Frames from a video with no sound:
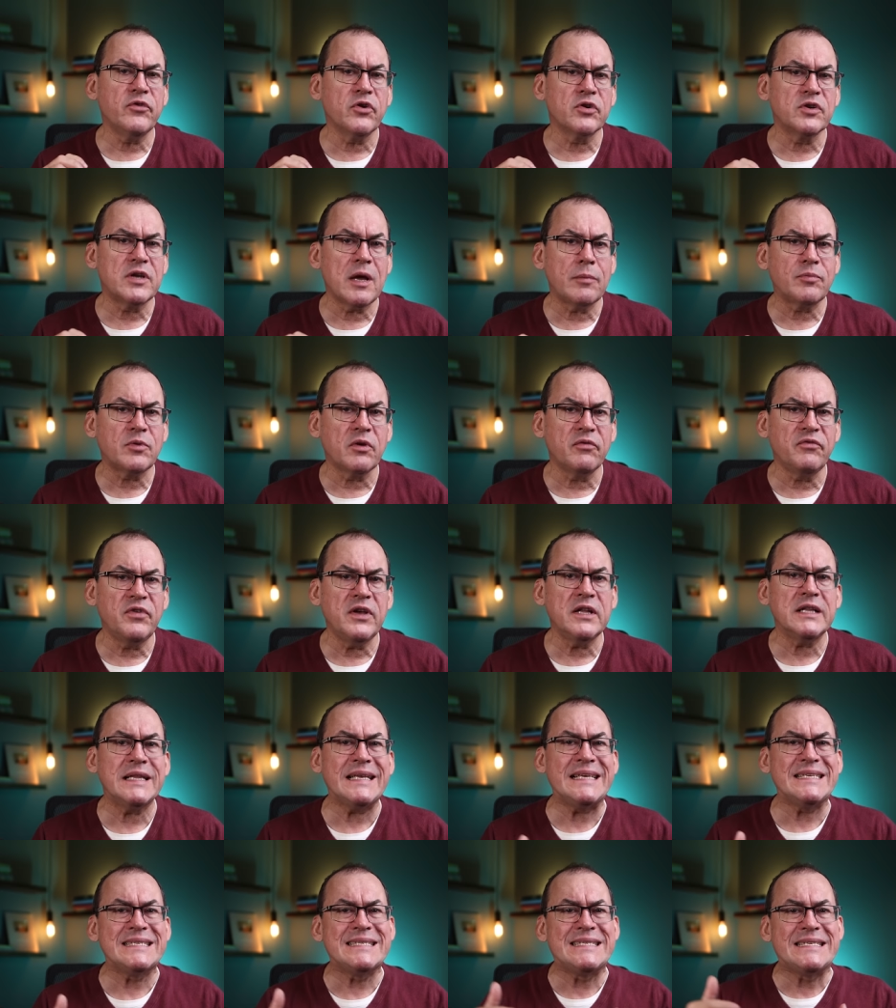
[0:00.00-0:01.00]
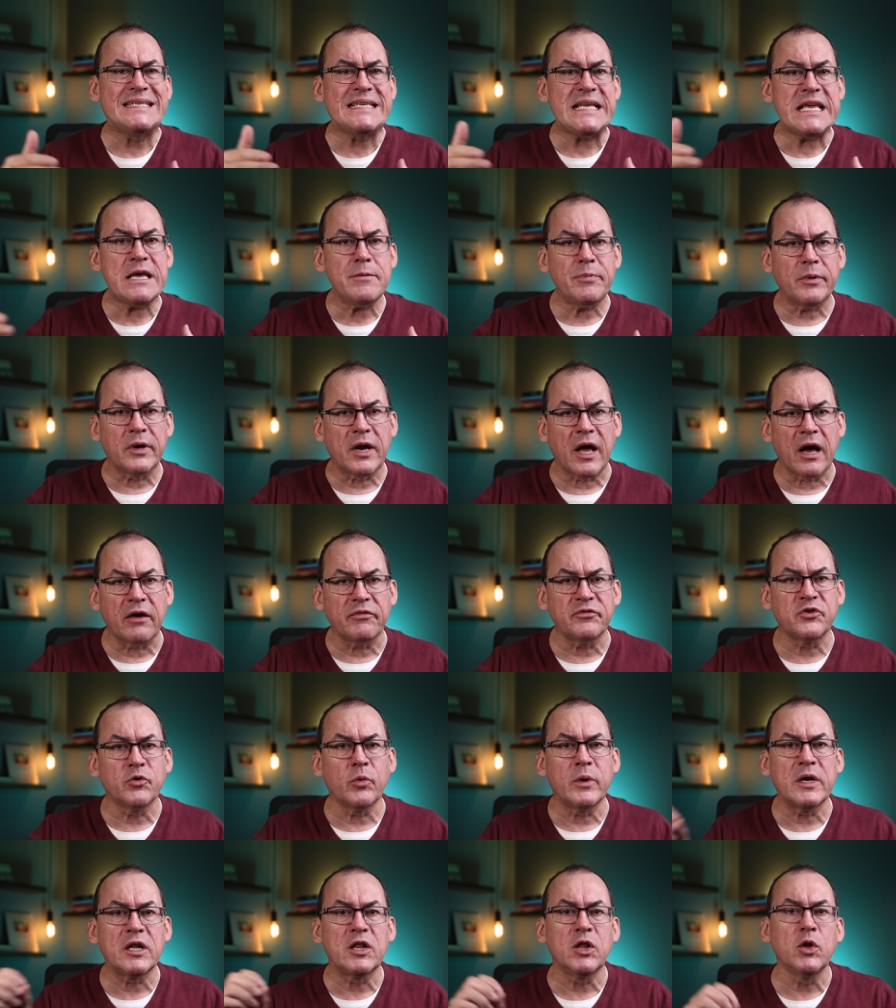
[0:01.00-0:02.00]
your depth of field is deep enough
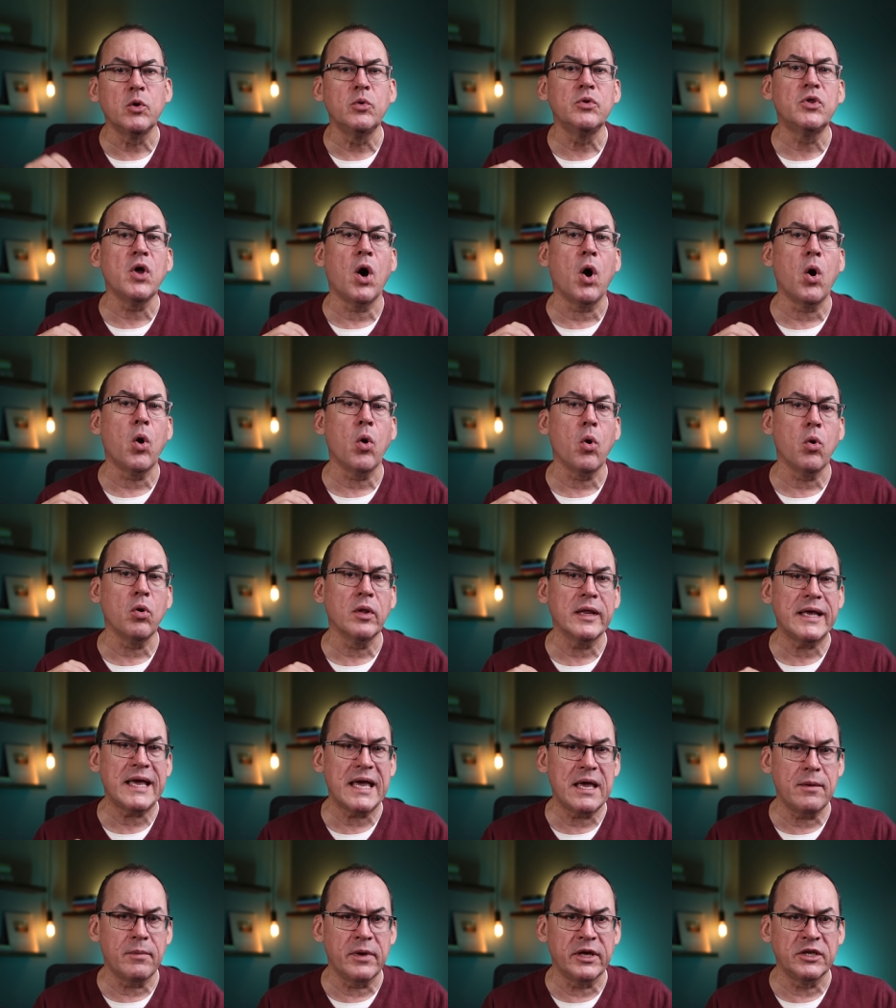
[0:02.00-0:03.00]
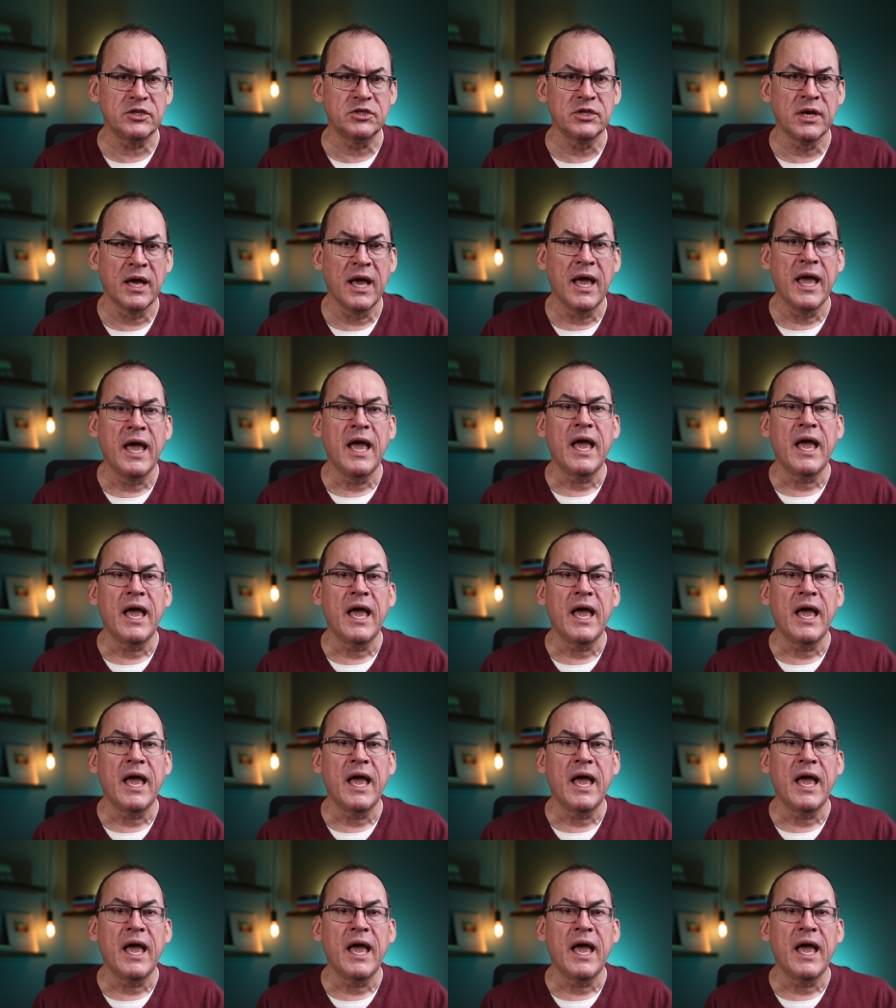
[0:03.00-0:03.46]
to include the whole image.